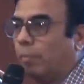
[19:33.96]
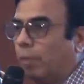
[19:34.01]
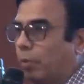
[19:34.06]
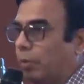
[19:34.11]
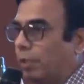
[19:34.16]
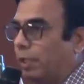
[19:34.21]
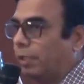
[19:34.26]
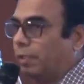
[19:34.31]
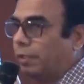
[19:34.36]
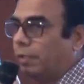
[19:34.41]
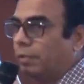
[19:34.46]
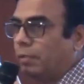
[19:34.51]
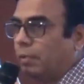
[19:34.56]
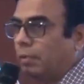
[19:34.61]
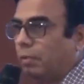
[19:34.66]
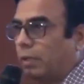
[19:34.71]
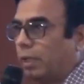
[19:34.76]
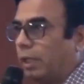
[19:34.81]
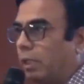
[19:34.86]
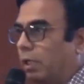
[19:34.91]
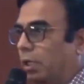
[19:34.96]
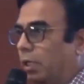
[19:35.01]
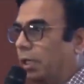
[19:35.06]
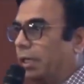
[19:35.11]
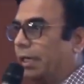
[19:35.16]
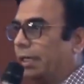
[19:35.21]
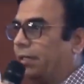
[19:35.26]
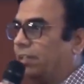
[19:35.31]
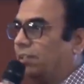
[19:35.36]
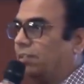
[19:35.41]
about it, okay?
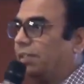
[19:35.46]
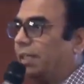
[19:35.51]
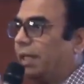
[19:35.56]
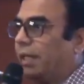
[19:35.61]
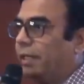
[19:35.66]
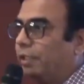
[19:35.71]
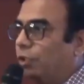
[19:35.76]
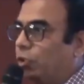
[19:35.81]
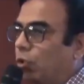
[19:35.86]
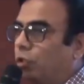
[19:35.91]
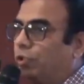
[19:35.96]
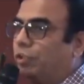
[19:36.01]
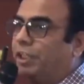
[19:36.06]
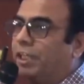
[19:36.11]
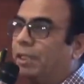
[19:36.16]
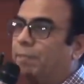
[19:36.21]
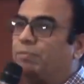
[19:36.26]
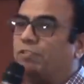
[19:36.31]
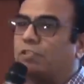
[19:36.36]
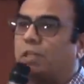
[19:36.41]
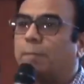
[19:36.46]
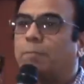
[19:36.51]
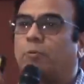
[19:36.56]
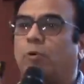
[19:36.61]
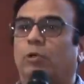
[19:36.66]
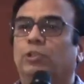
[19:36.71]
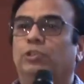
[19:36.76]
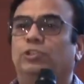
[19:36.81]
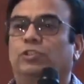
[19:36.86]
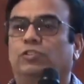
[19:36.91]
It is there in your deep
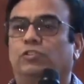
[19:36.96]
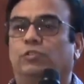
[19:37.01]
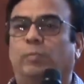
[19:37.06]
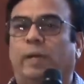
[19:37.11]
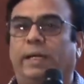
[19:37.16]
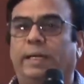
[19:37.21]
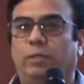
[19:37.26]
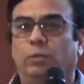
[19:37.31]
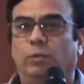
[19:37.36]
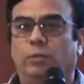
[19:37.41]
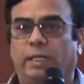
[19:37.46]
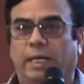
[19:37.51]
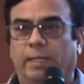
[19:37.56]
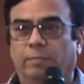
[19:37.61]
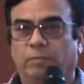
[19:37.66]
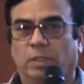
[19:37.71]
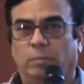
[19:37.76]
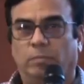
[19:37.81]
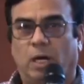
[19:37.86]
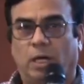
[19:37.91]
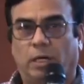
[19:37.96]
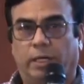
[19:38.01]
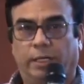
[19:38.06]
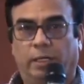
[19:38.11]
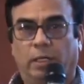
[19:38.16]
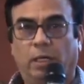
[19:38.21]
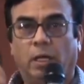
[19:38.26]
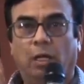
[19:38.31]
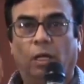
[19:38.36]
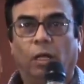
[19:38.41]
subconscious mind to time the
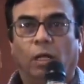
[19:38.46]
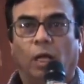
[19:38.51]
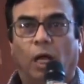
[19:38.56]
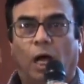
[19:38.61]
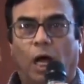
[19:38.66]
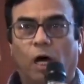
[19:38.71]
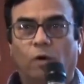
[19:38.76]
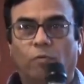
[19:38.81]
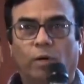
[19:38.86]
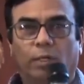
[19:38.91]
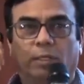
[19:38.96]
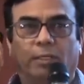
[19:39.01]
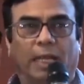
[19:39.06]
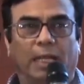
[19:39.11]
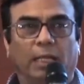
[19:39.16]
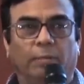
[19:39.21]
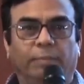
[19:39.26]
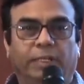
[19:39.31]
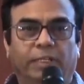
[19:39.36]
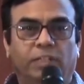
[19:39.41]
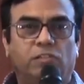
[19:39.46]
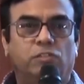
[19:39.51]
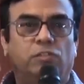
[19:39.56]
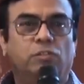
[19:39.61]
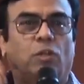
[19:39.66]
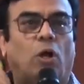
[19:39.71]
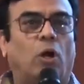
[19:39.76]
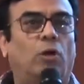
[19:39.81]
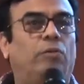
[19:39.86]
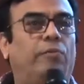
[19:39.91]
market. Our timing is
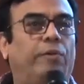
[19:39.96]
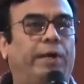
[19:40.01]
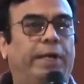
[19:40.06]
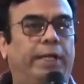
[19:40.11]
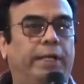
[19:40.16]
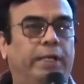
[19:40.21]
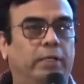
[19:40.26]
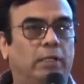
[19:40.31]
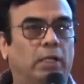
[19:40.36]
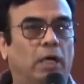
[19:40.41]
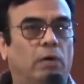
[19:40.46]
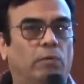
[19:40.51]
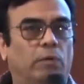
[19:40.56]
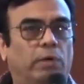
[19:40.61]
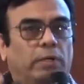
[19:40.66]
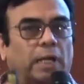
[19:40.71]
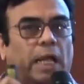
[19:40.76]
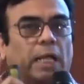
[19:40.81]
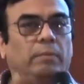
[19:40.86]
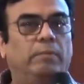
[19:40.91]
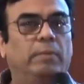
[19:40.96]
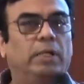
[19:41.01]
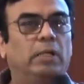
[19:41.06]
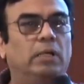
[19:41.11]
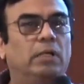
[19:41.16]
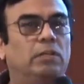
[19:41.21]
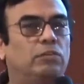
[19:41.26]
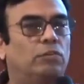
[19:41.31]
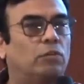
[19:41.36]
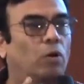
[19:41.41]
not trading. Our timing
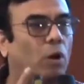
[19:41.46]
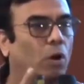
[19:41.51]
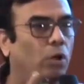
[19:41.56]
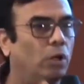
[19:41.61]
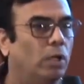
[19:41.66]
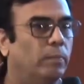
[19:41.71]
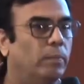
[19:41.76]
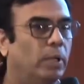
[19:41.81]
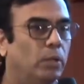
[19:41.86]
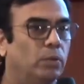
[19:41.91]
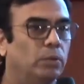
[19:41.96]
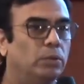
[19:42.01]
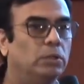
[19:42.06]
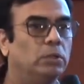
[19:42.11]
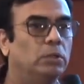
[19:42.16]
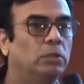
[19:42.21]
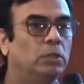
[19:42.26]
is all about